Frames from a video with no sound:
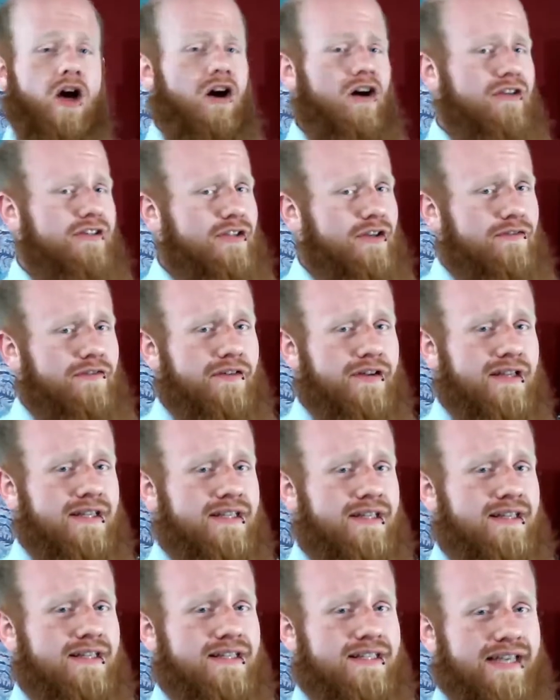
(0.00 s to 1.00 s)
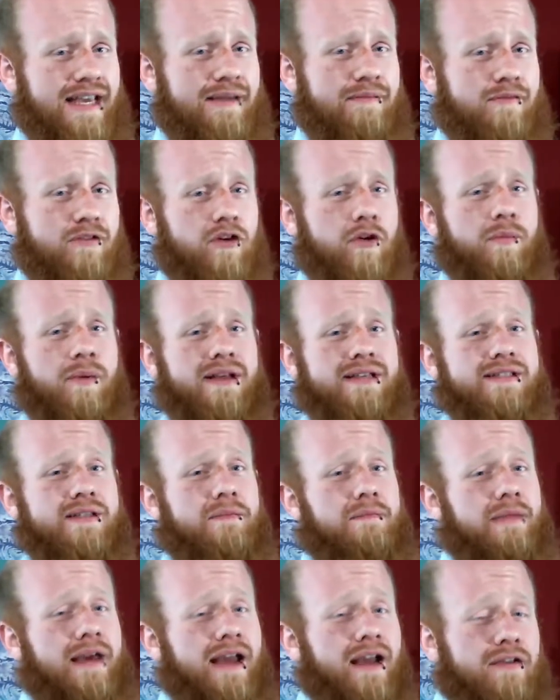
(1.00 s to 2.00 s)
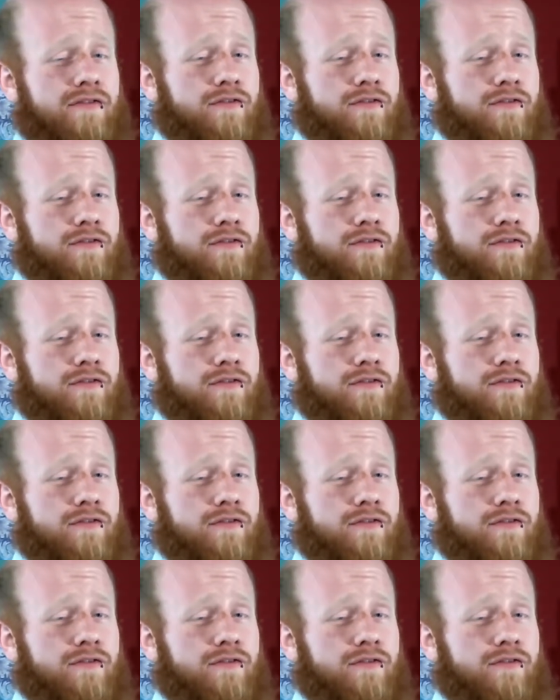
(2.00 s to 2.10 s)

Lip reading: also fit into the same group as the Mega